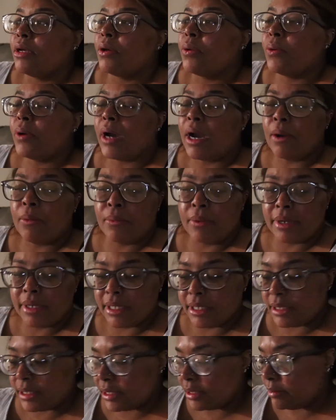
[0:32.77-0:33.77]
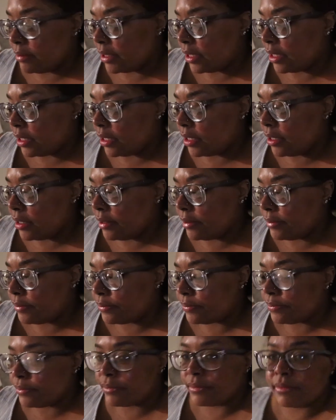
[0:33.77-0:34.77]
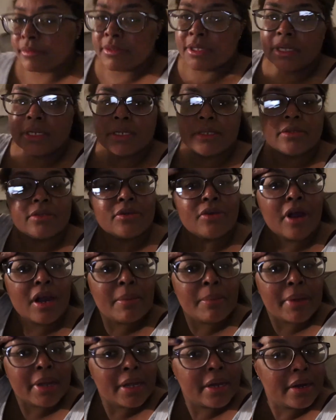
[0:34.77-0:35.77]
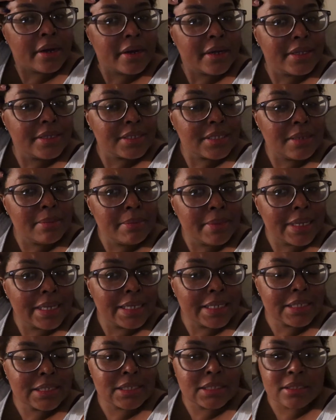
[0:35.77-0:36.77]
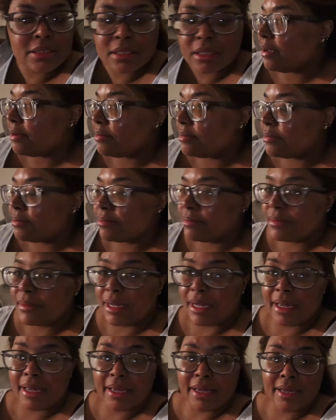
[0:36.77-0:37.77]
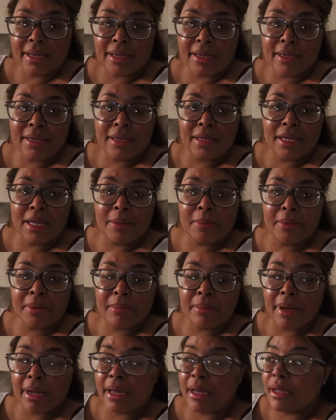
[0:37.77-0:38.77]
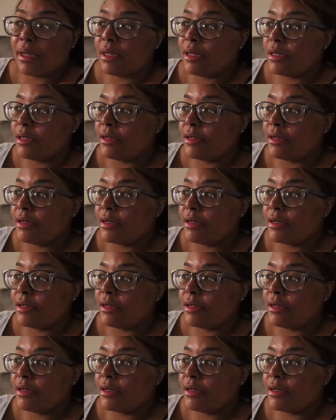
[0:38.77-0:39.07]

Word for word: where I want it to be. Disregard my hair, it's a mess. I am in my